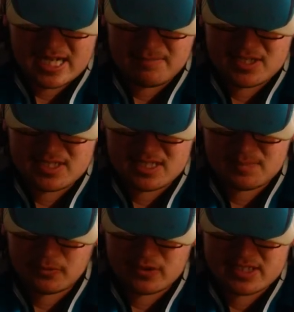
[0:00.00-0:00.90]
NBC
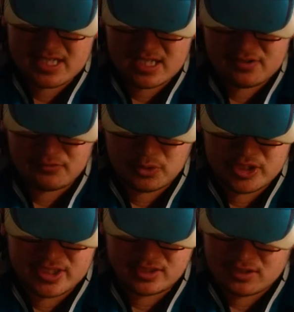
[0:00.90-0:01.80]
Sports
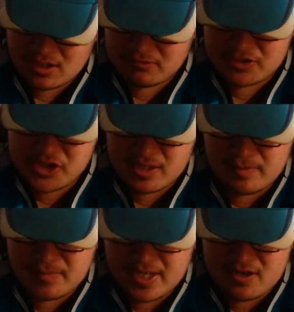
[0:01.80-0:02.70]
California along with
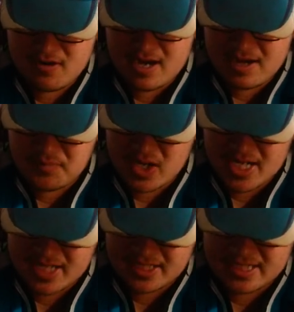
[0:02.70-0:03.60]
Jamie Baker and Brett
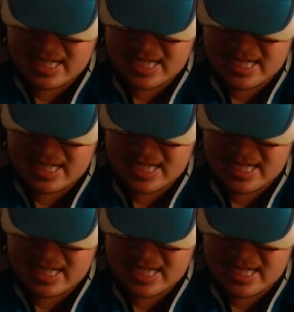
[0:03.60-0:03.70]
Hedican.